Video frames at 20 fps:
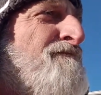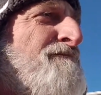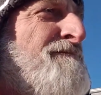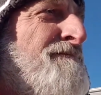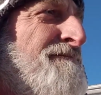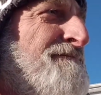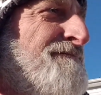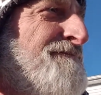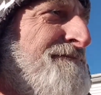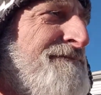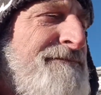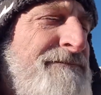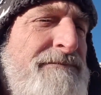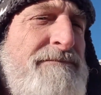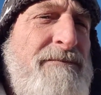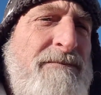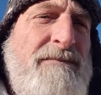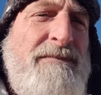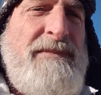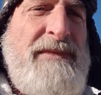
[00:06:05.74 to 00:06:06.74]
Because heaven
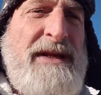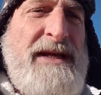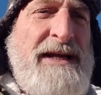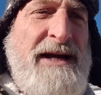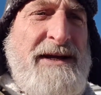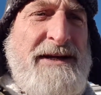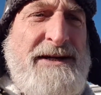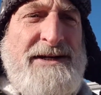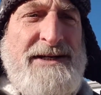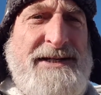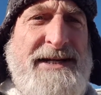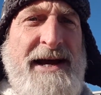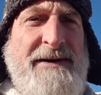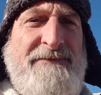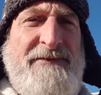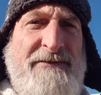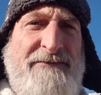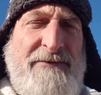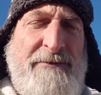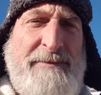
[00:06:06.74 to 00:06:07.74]
forbid we mention
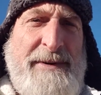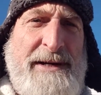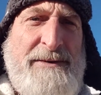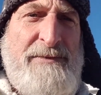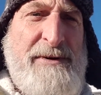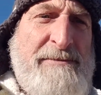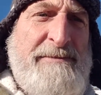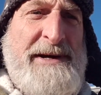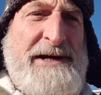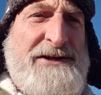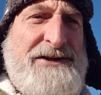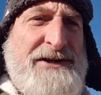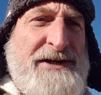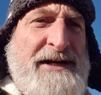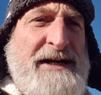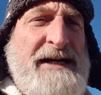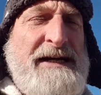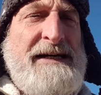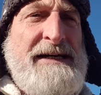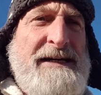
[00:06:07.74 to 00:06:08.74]

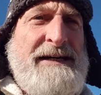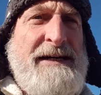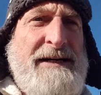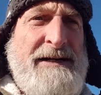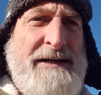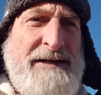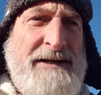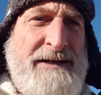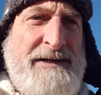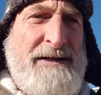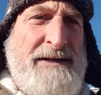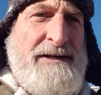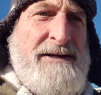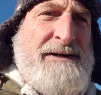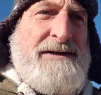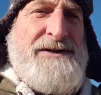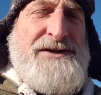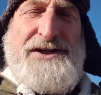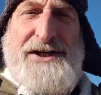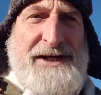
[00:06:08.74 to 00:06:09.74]
Jesus
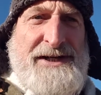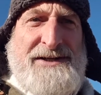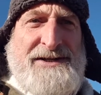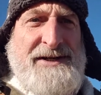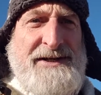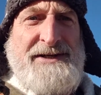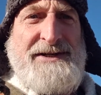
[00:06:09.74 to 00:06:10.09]
or